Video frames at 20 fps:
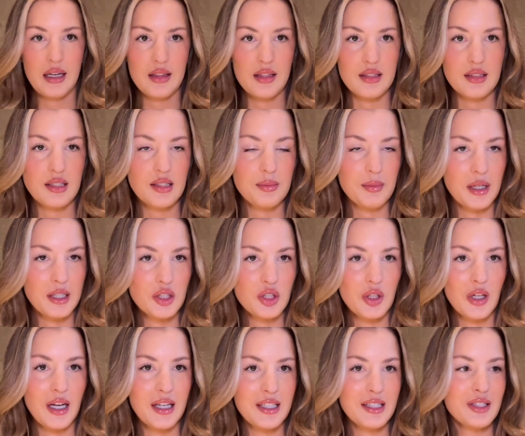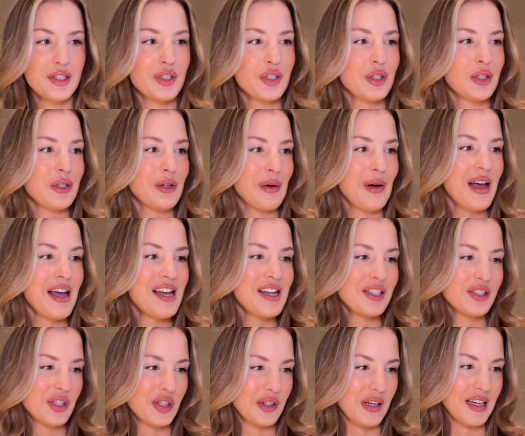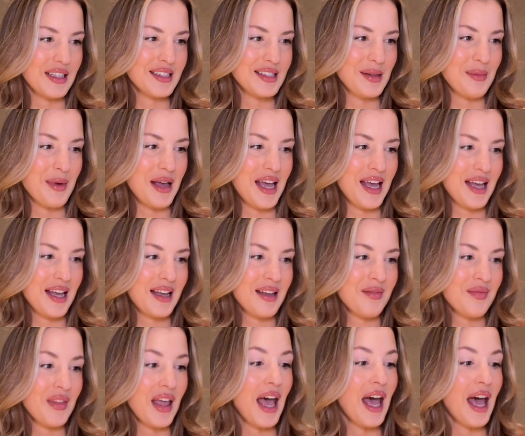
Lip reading: This is my tried and true TRESemmé